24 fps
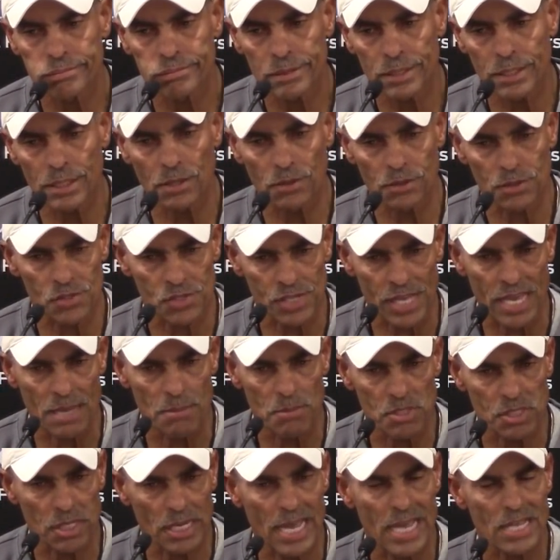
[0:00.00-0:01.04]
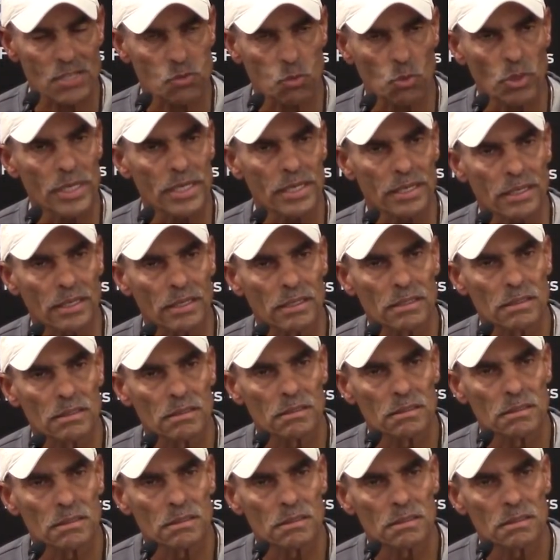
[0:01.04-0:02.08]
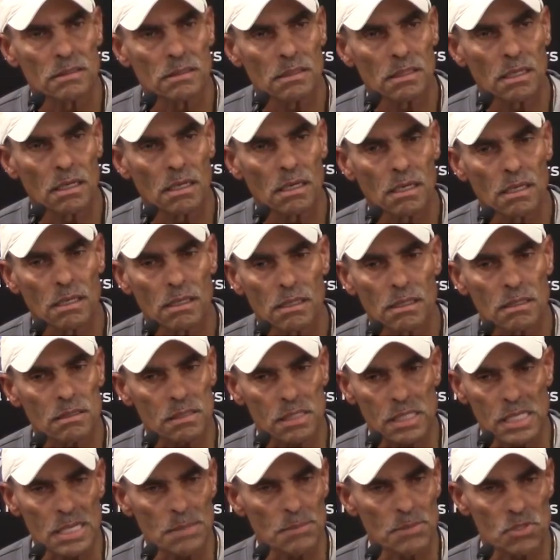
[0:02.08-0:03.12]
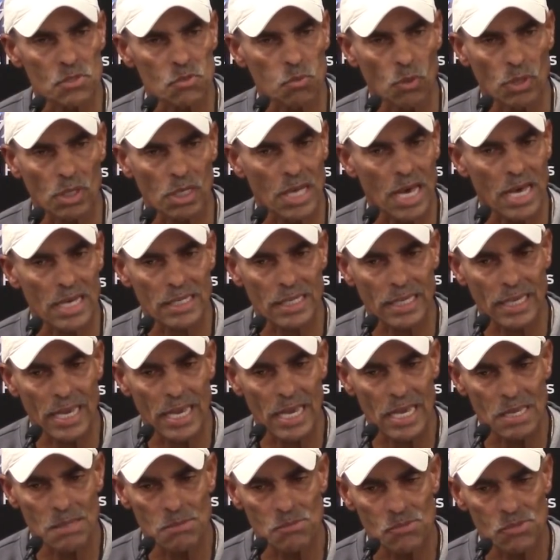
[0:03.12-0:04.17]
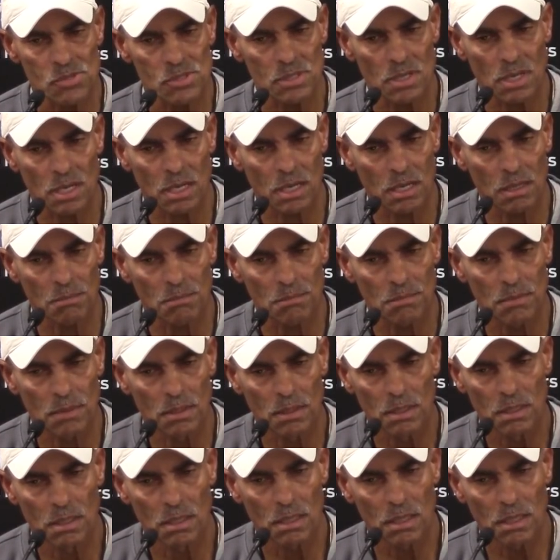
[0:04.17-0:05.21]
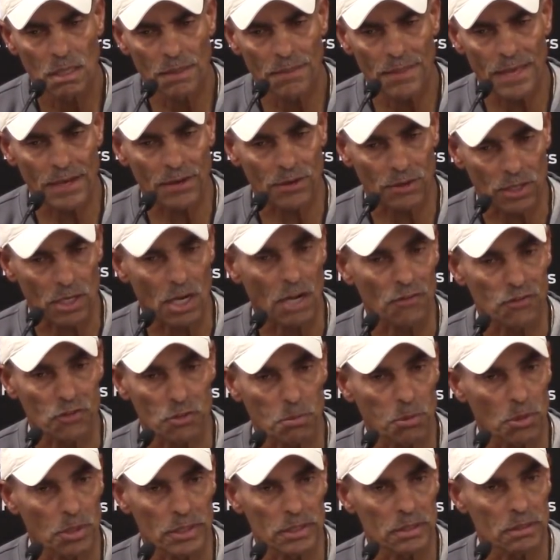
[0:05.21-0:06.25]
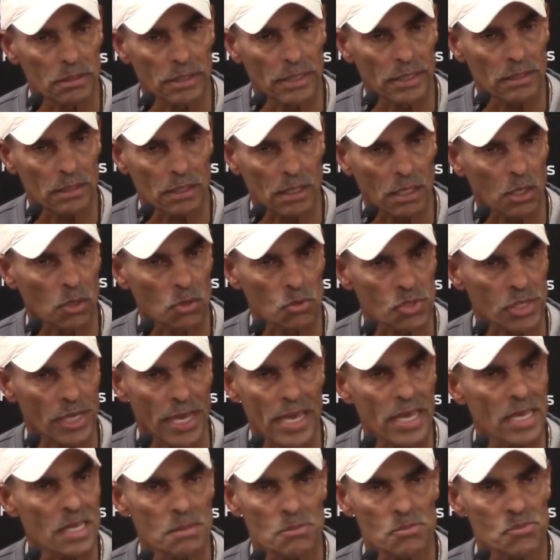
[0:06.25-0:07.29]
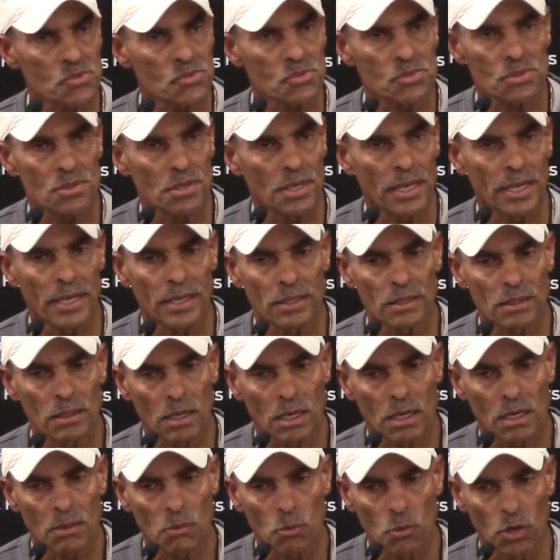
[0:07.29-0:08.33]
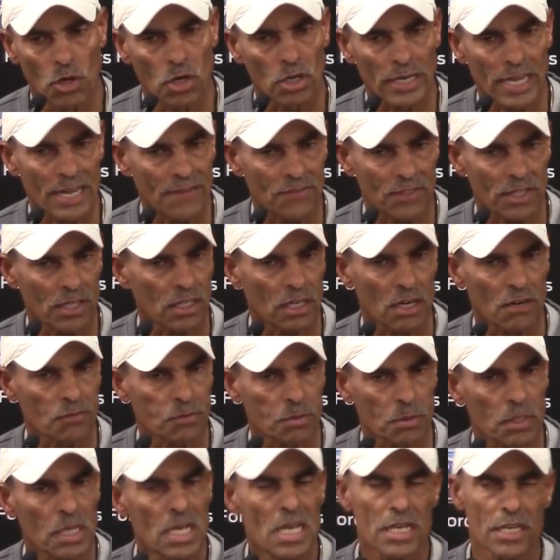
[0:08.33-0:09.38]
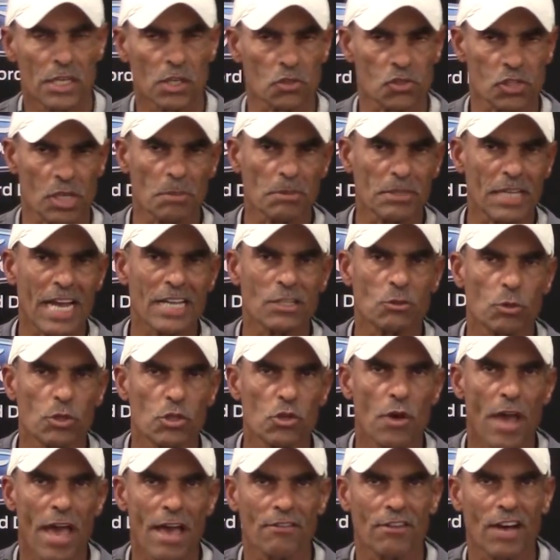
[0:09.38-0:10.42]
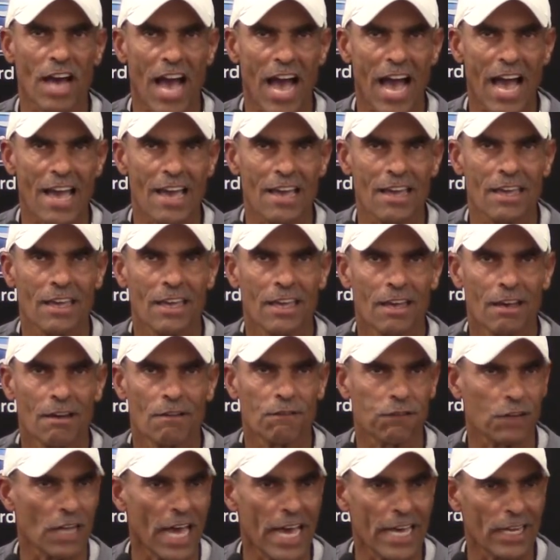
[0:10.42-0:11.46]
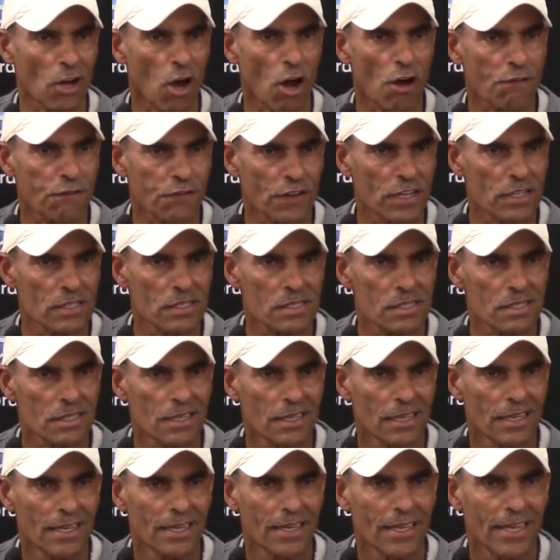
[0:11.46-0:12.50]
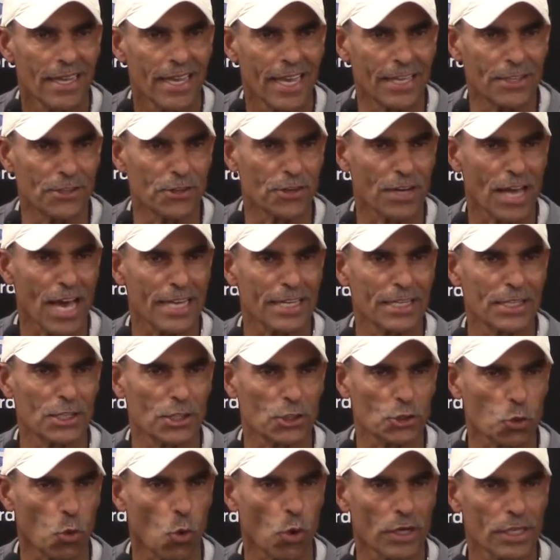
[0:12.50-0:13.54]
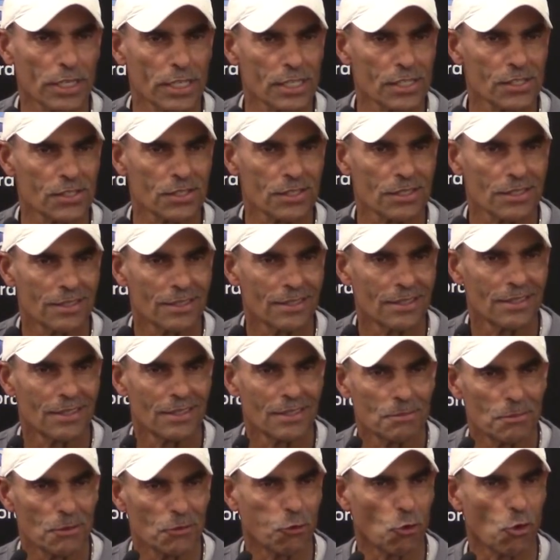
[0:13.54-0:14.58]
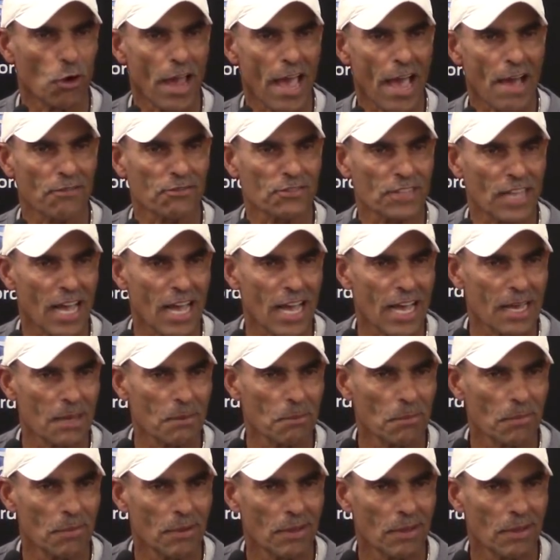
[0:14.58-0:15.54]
it's the same as last week. A team that's won a lot of games that are comfortable in close games. And we're going to have to get comfortable. You know, sometimes when you have a high-flying offense and you're not in the 20s before halftime,